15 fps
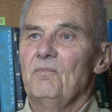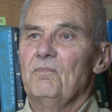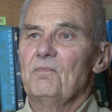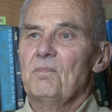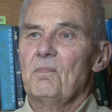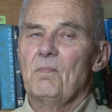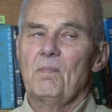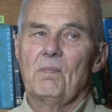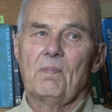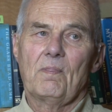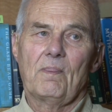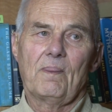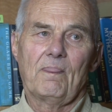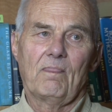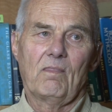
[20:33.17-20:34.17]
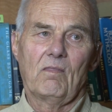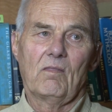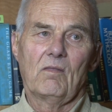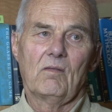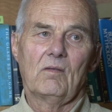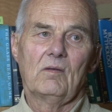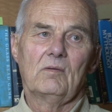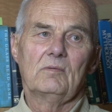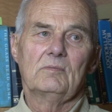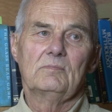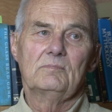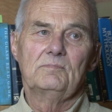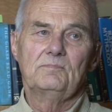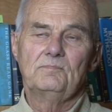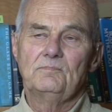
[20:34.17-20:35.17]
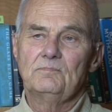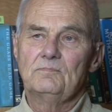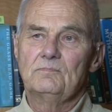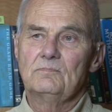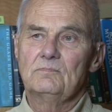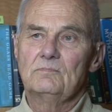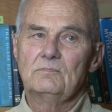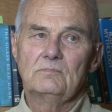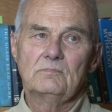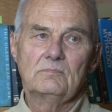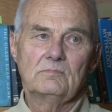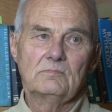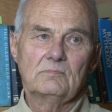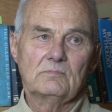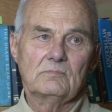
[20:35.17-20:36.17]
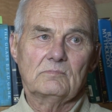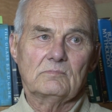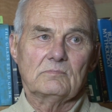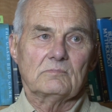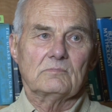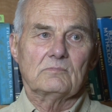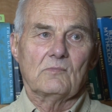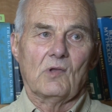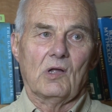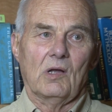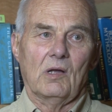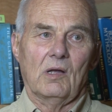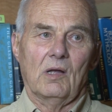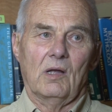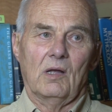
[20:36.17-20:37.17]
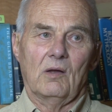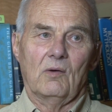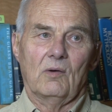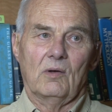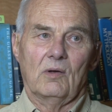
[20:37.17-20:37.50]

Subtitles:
And these are all minerals that conduct electricity, right?